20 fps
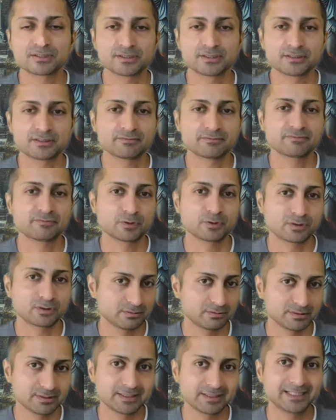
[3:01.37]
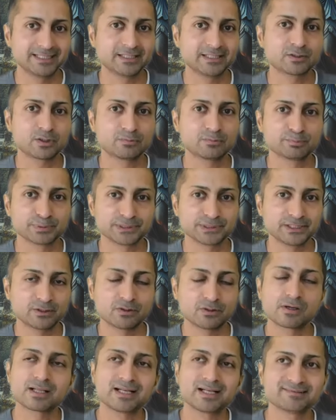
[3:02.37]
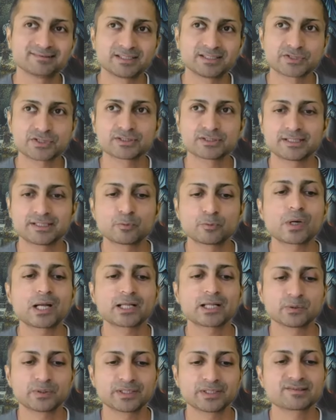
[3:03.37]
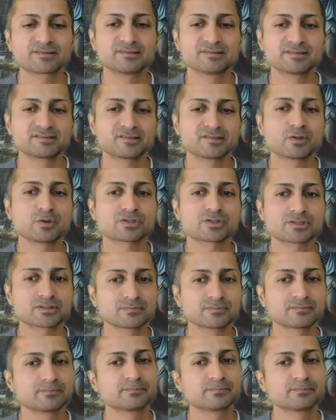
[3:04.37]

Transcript: year for any company or organization that violates these laws.